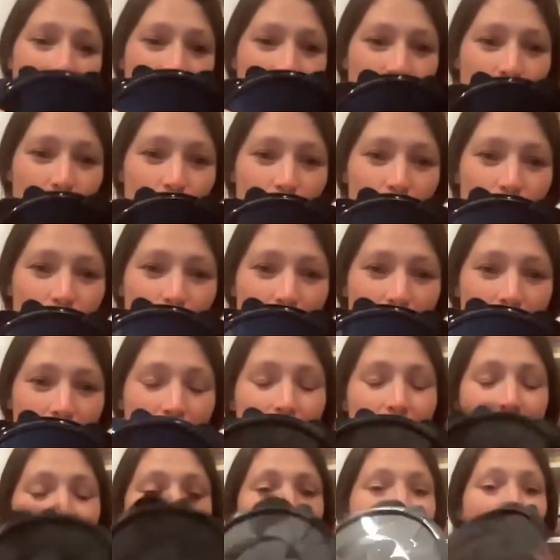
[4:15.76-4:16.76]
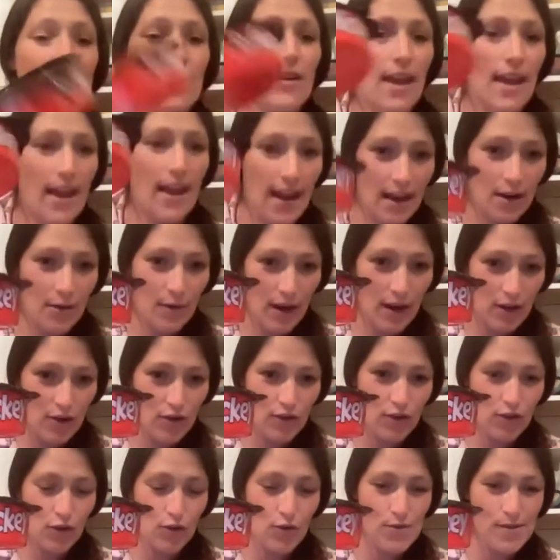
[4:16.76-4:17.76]
Cute little ear thing. So yeah, anyway, you
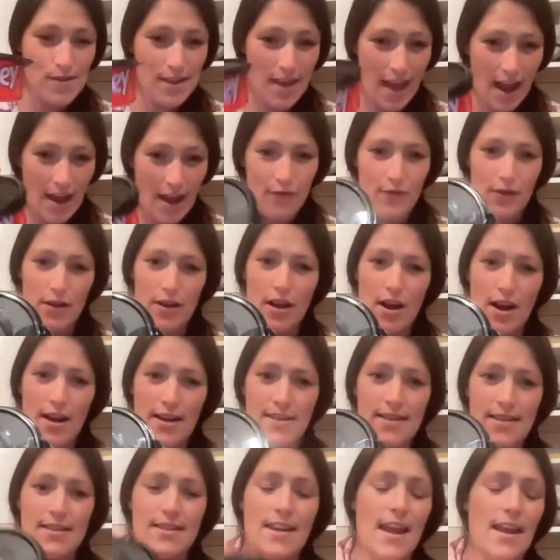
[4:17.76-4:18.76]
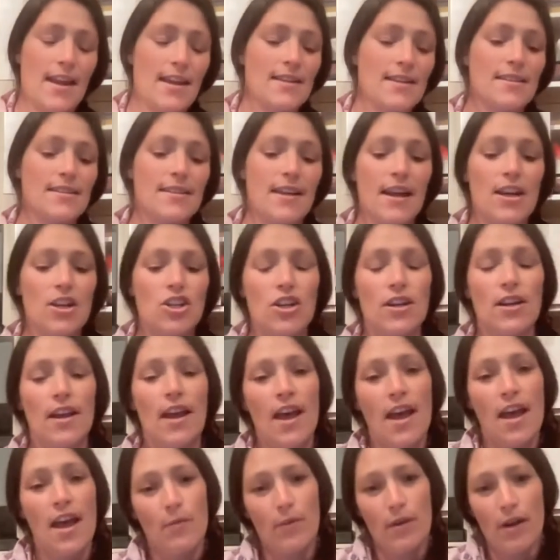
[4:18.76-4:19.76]
could use that for your kind of snacking station.
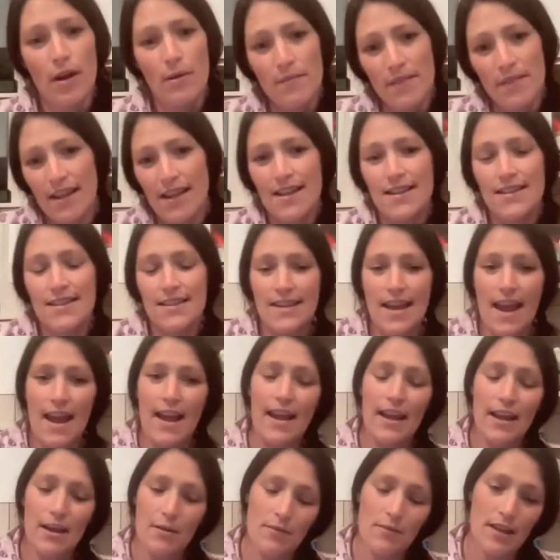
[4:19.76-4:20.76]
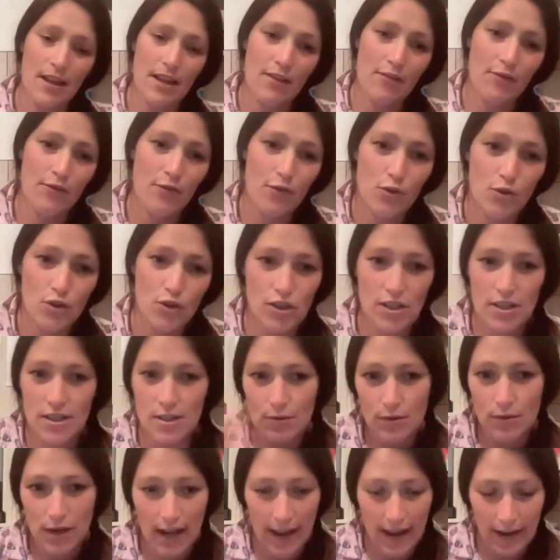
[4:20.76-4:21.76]
When I'm thinking snacking, I'm thinking food you just
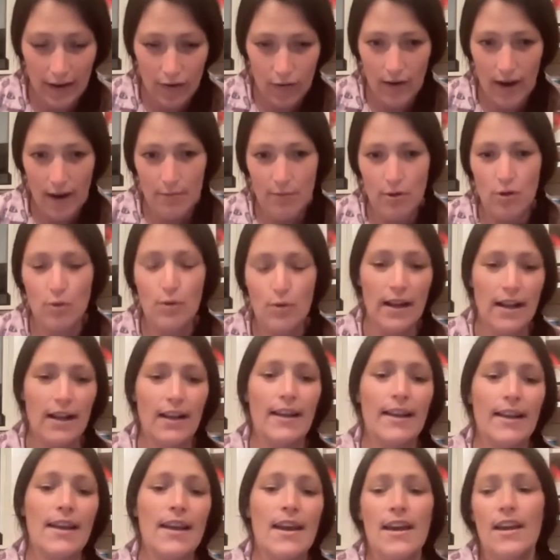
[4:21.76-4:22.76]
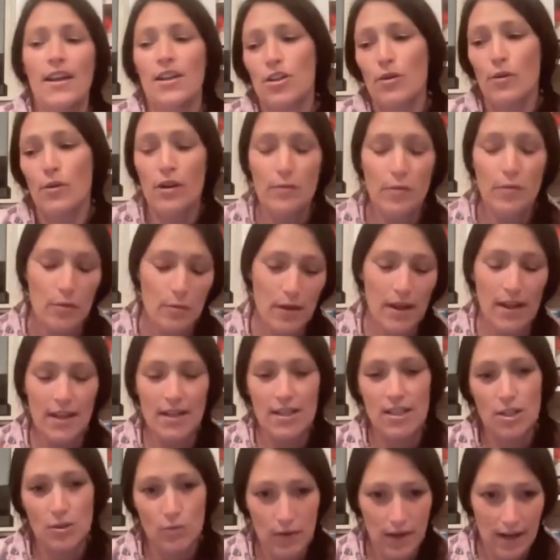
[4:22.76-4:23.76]
want to like grab quickly. You don't want to prepare, you
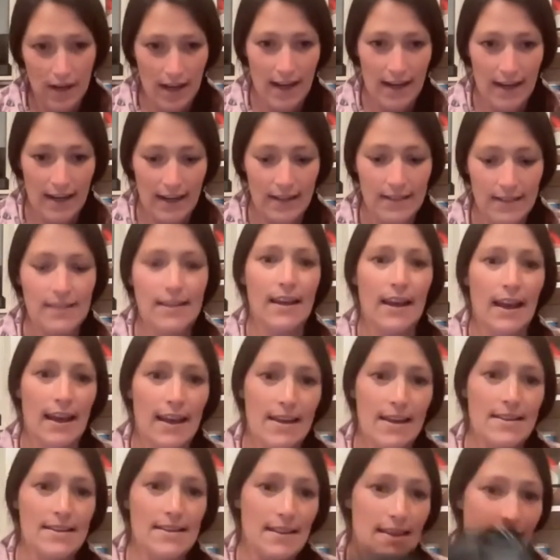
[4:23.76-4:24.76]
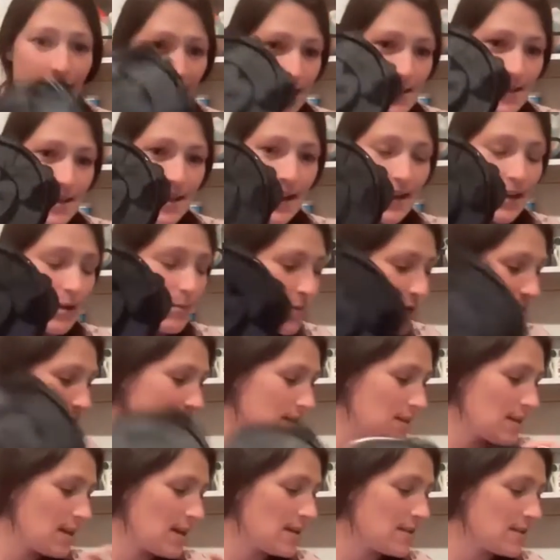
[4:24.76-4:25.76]
just want to eat it. Okay, so that's like your
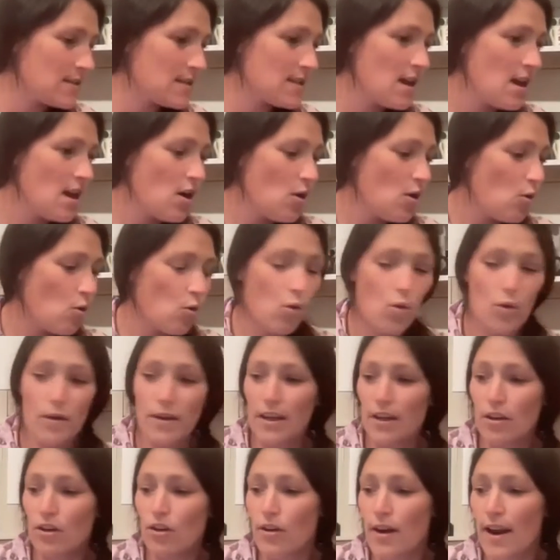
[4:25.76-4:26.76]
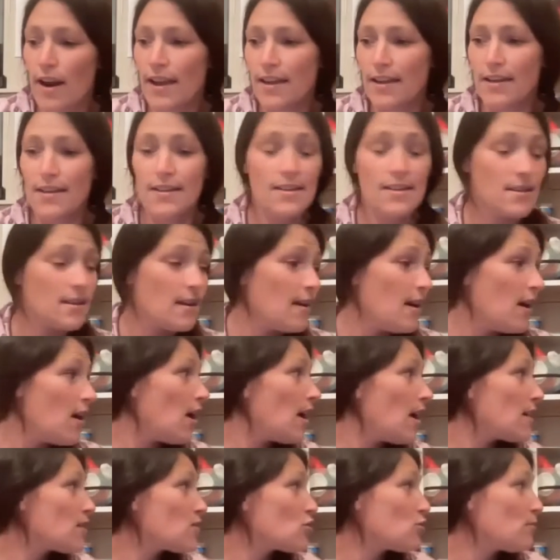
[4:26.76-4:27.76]
biscuits or your crackers.
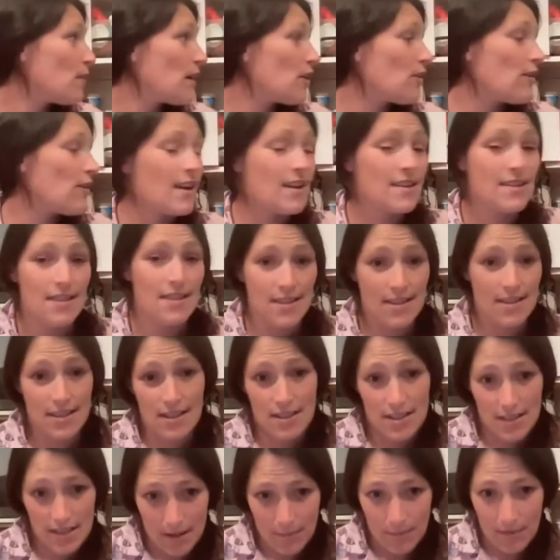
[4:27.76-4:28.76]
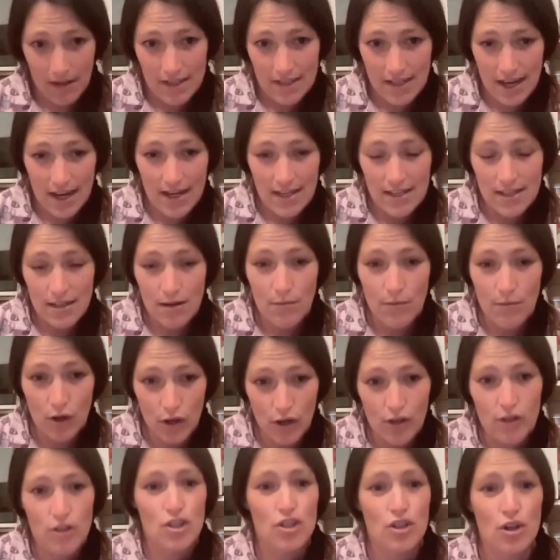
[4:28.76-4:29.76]
I store my crackers in some containers I'm not
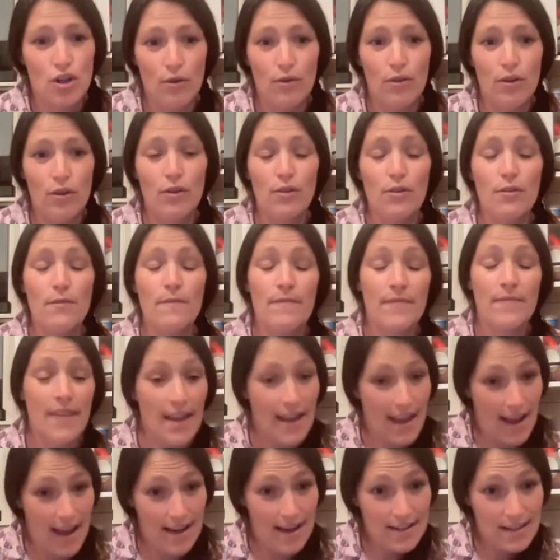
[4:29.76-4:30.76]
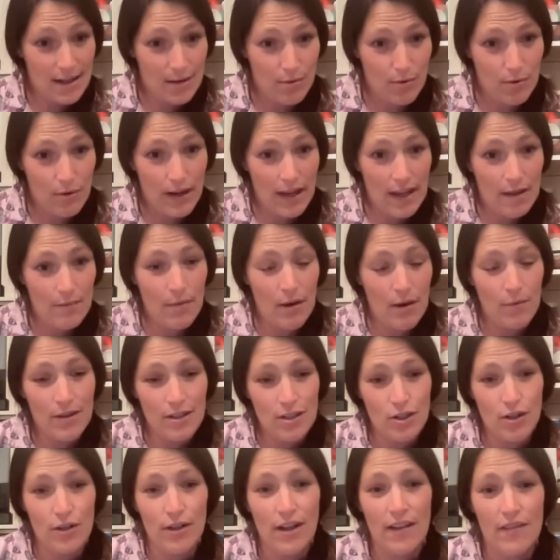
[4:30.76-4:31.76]
going to show you. They are Tupperware, but we
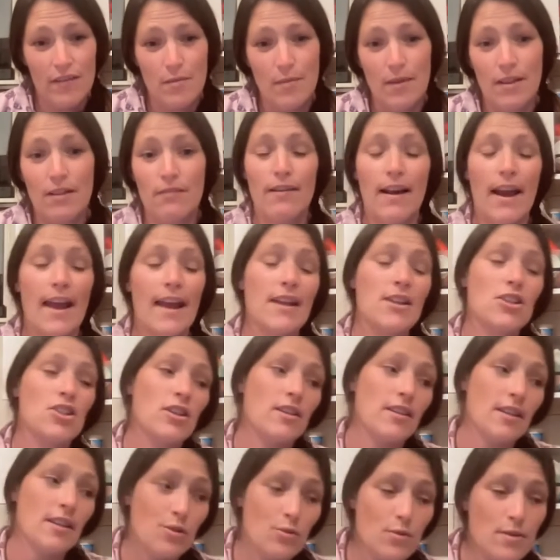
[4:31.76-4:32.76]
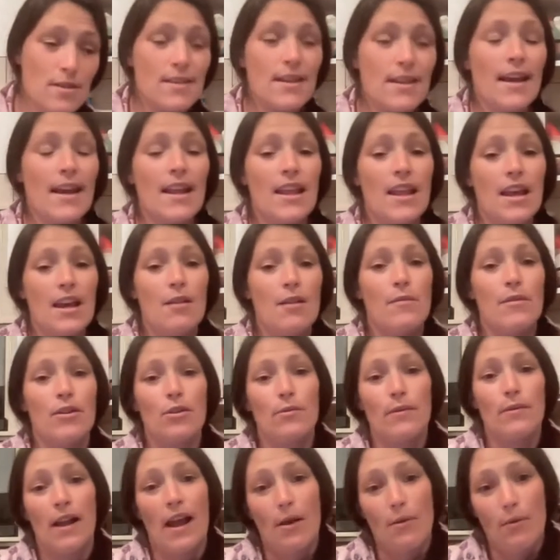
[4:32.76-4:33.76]
don't have them in the range, and then you'll see them and
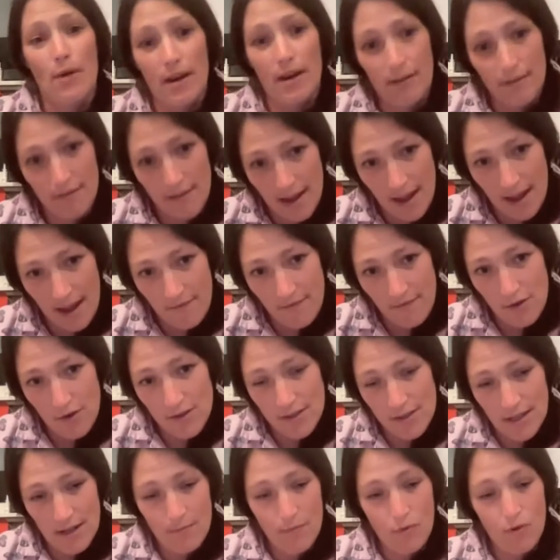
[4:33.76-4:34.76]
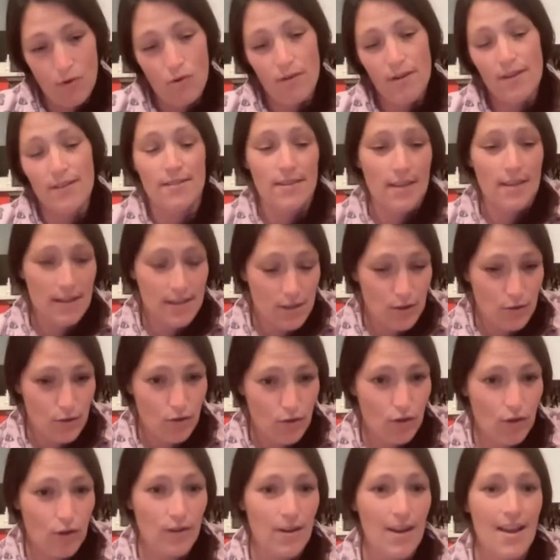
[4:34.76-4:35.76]
you'll be like, why don't they have those anymore? Because they're so
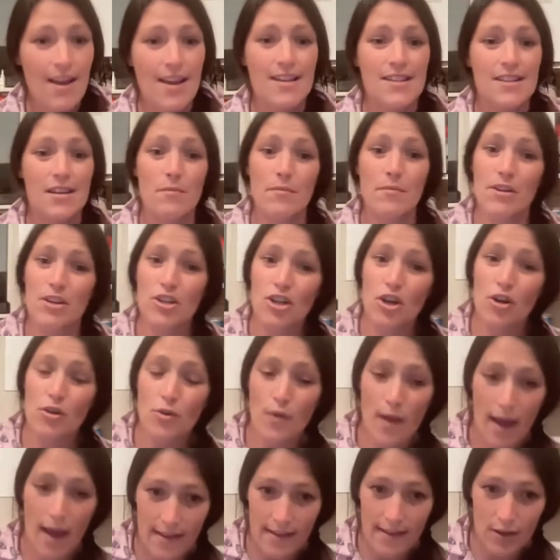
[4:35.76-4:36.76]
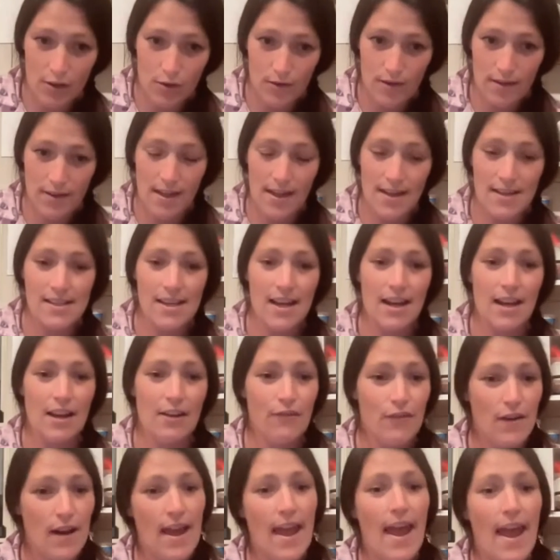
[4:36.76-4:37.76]
good. So I'm going to show you other good things that
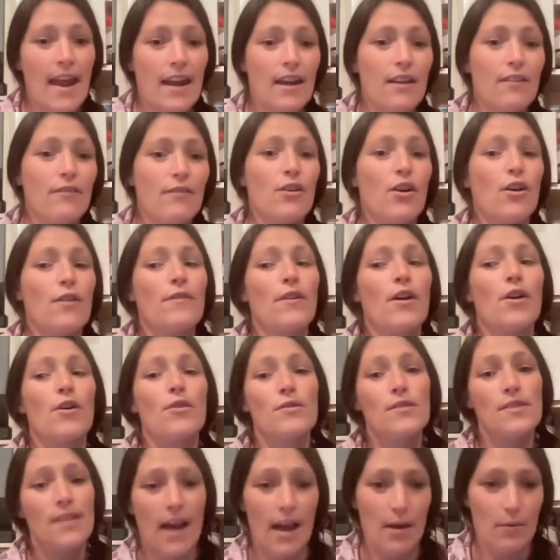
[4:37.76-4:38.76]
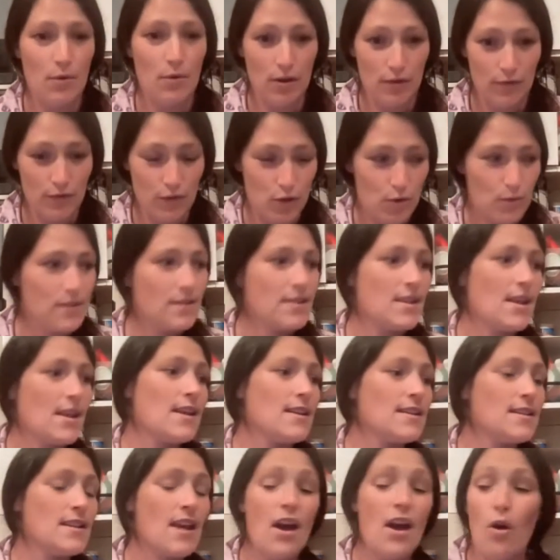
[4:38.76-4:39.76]
if I hadn't have got those, I would have used
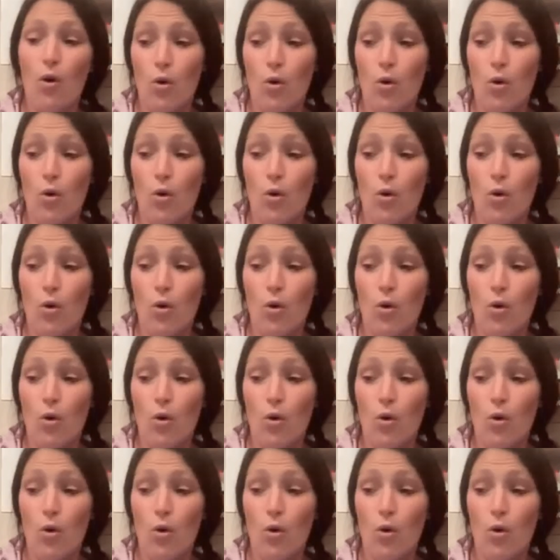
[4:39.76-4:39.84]
these.